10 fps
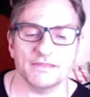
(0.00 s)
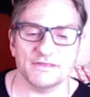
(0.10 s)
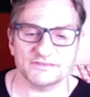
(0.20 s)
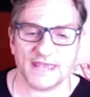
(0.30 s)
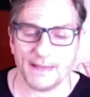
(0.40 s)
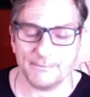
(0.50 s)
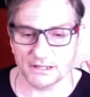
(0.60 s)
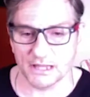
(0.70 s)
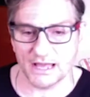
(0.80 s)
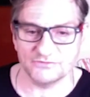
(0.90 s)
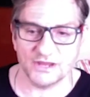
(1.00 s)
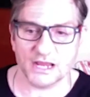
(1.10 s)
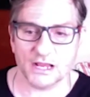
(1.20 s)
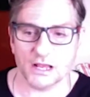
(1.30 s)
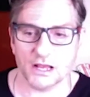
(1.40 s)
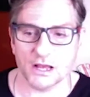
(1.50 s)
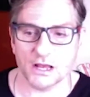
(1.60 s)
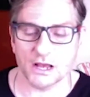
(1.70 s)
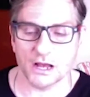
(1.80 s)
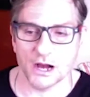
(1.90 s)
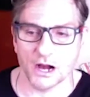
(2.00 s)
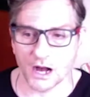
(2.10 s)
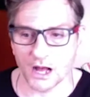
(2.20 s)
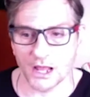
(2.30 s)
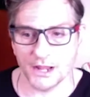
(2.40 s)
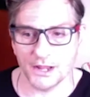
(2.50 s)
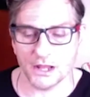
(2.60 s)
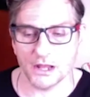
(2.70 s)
that's capitalizing on